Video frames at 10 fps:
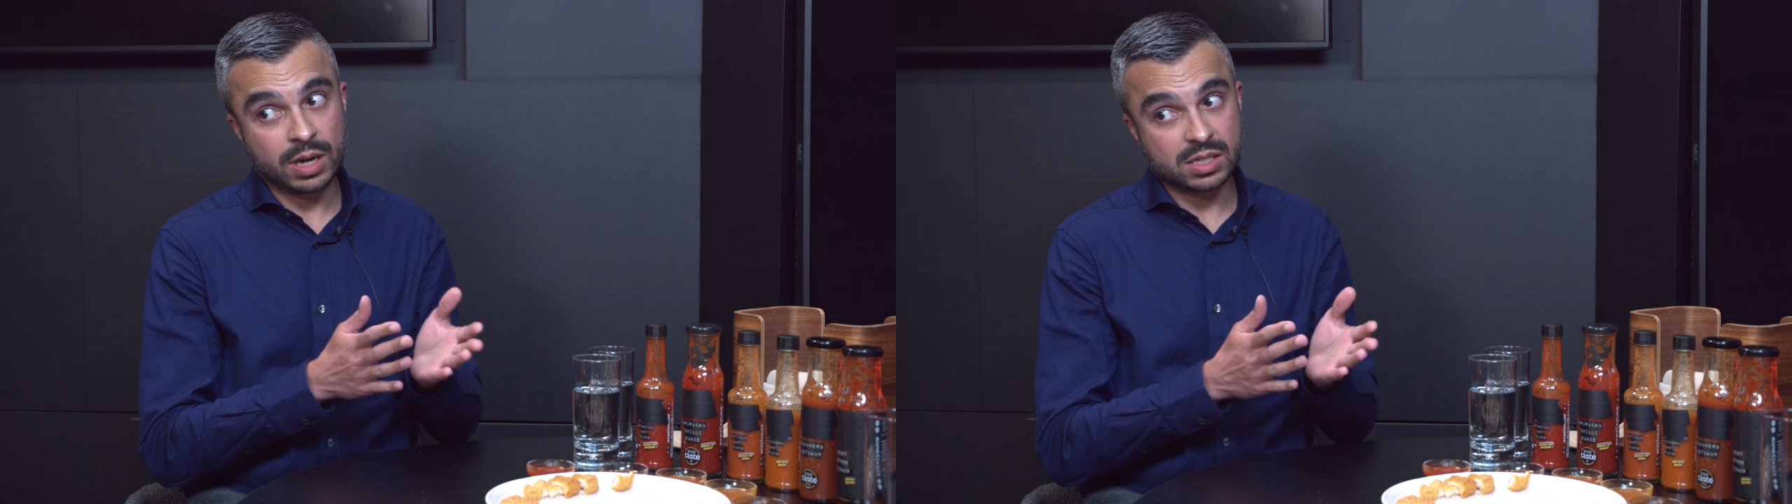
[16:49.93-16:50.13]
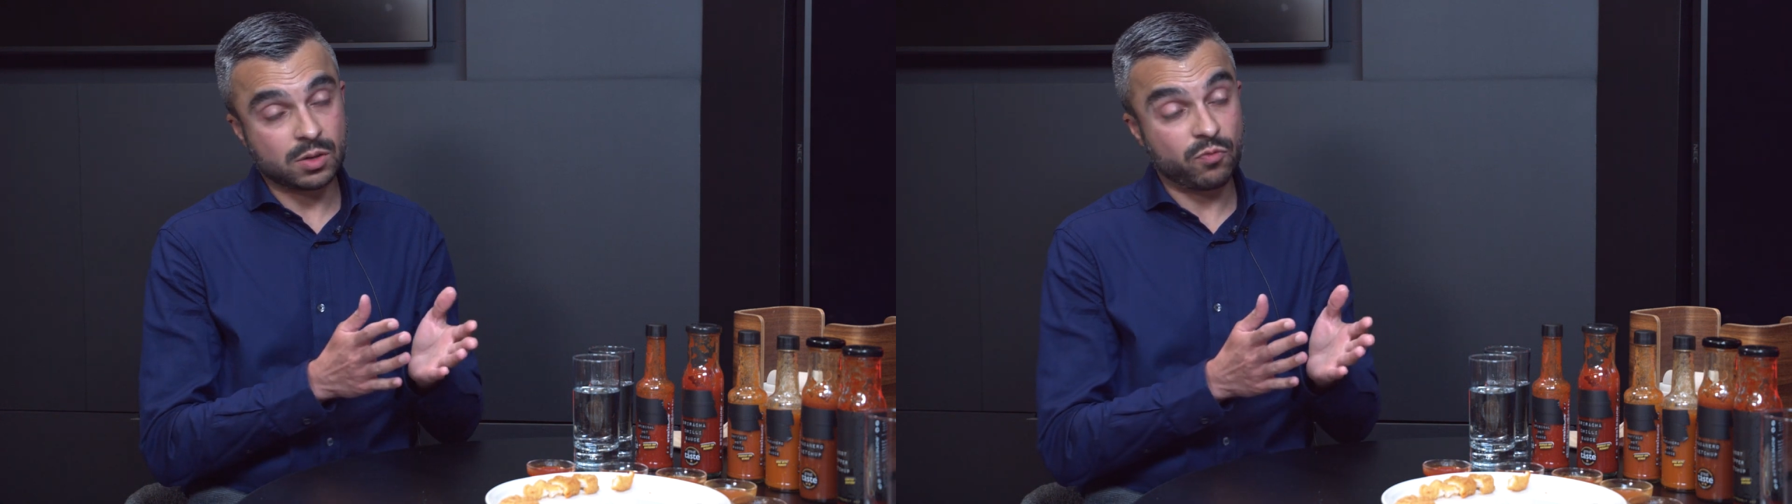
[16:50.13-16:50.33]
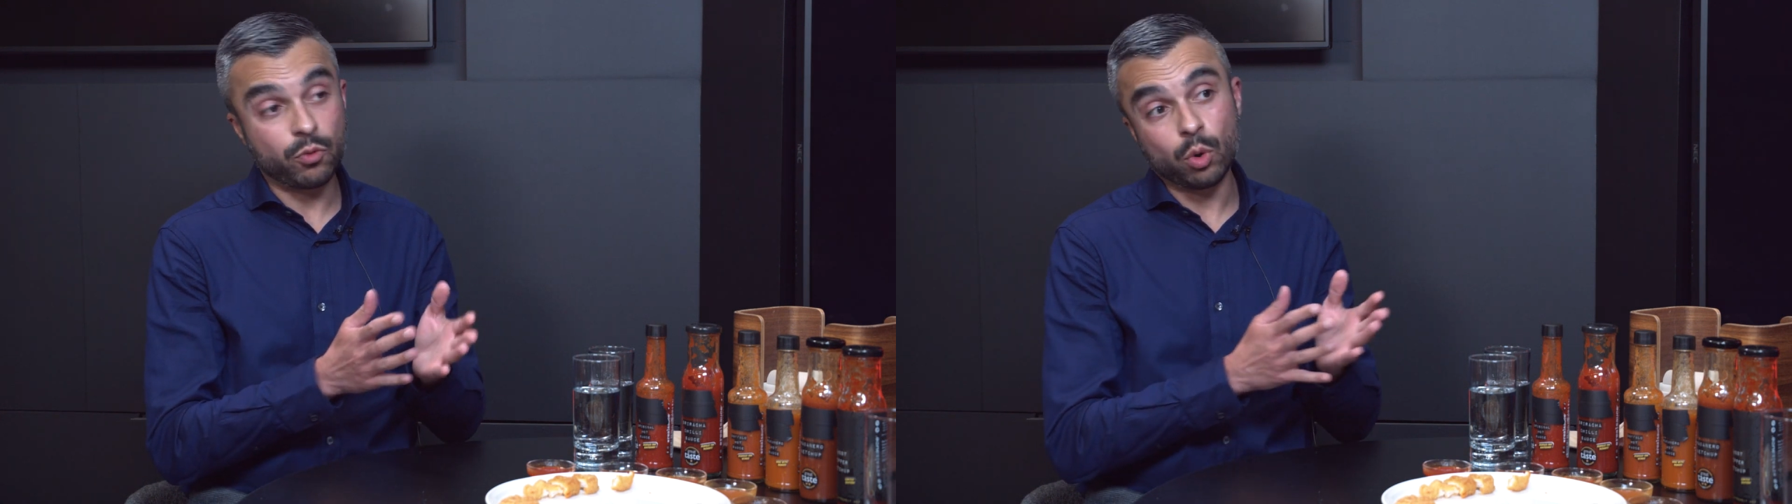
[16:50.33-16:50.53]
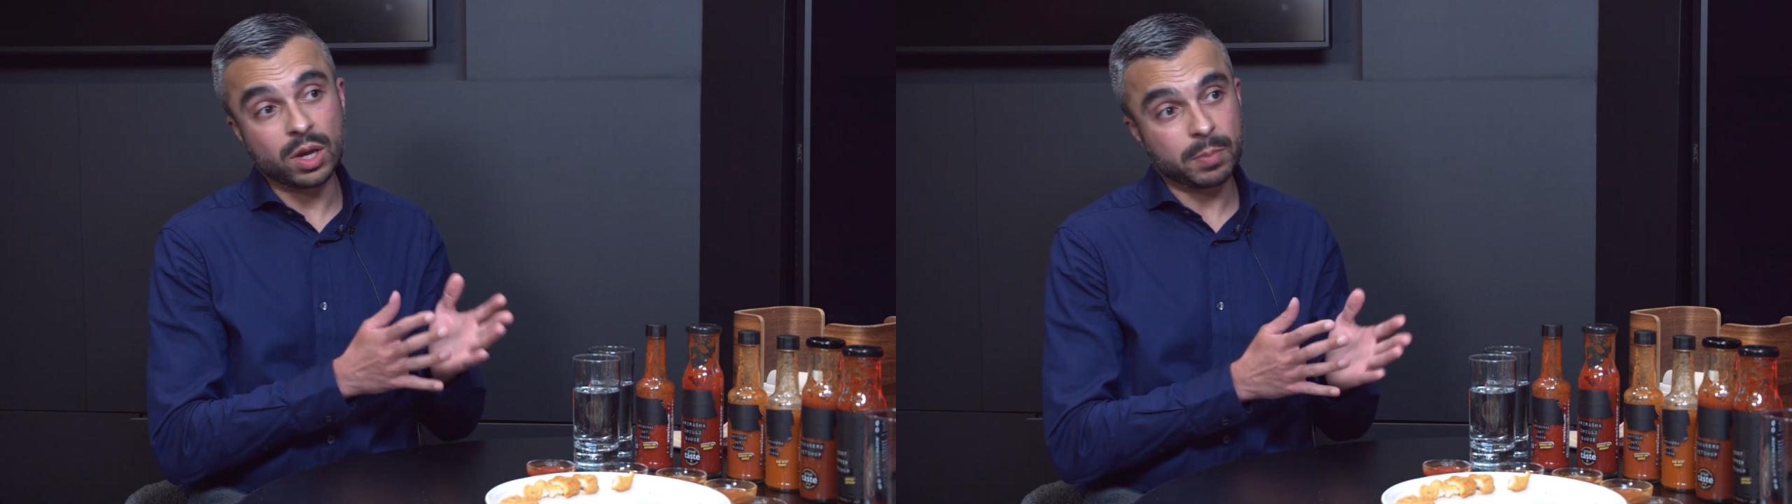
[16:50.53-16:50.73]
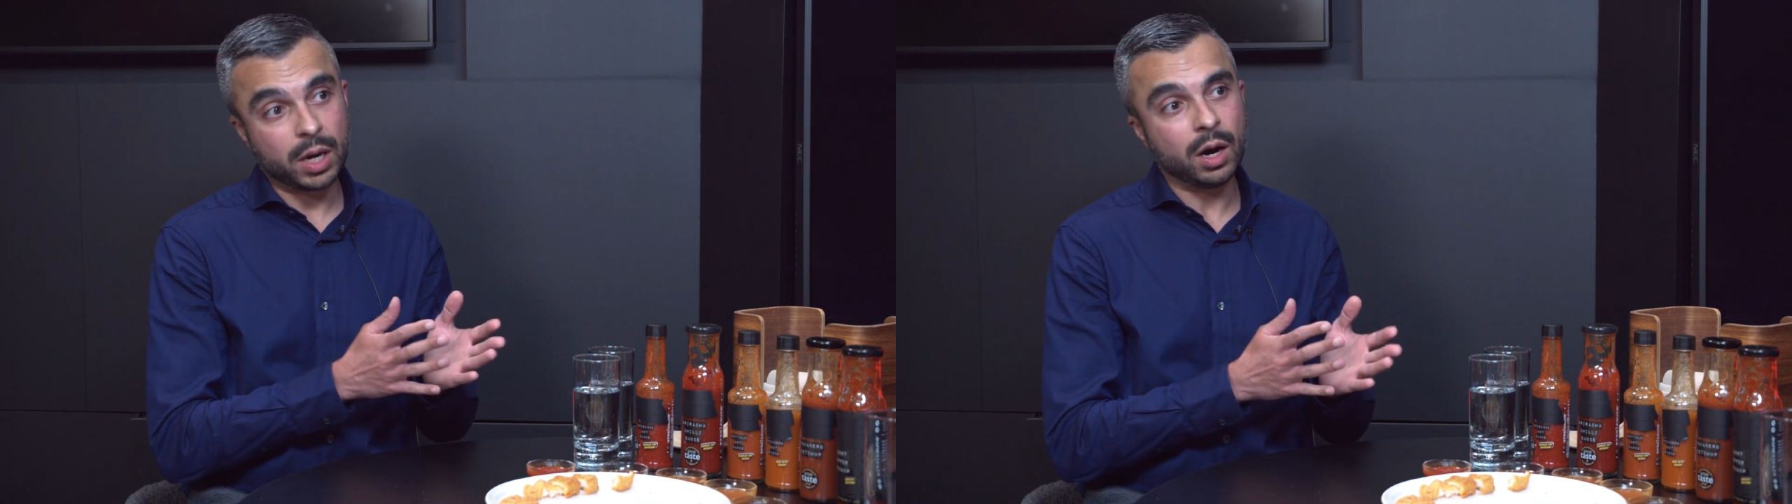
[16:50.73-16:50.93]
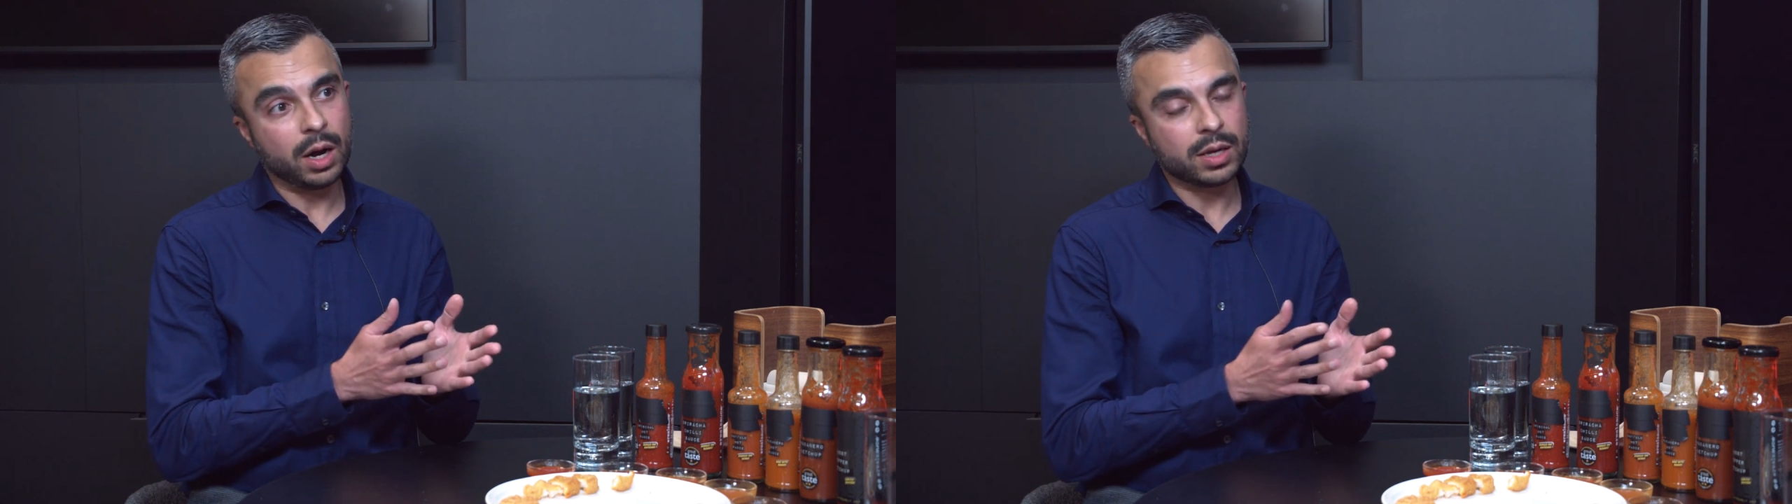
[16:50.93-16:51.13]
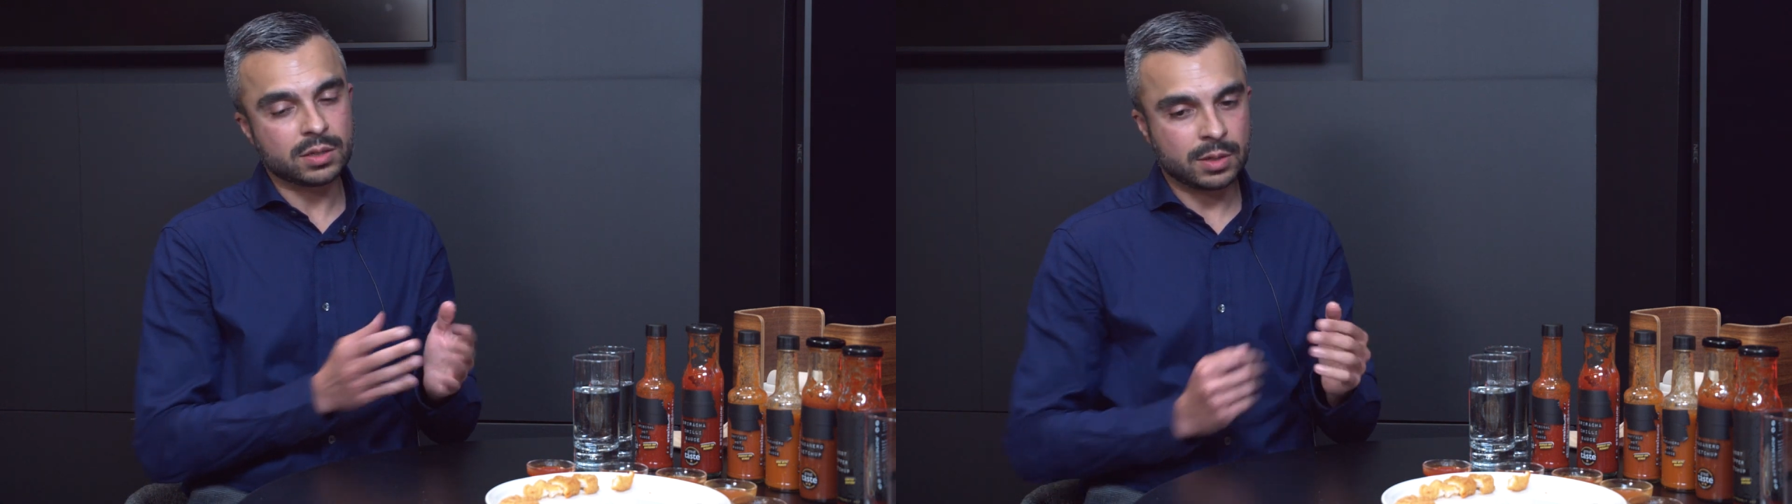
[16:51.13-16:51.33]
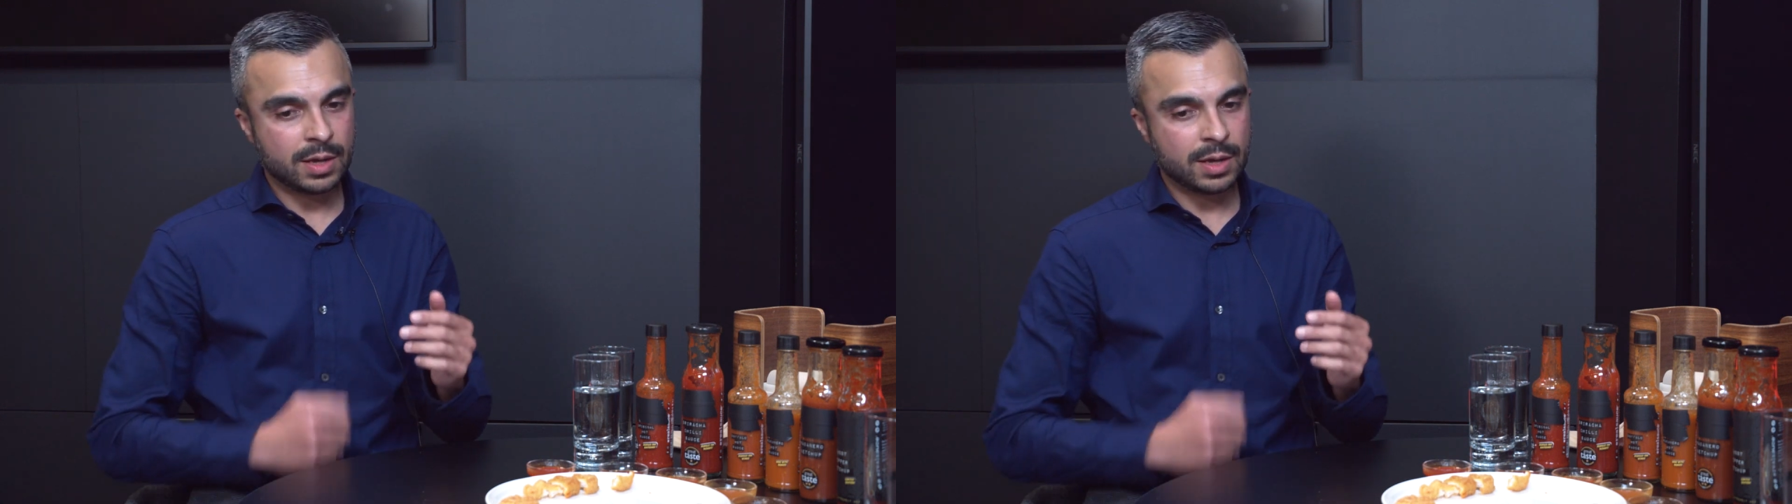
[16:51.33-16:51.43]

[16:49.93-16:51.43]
that's falling behind.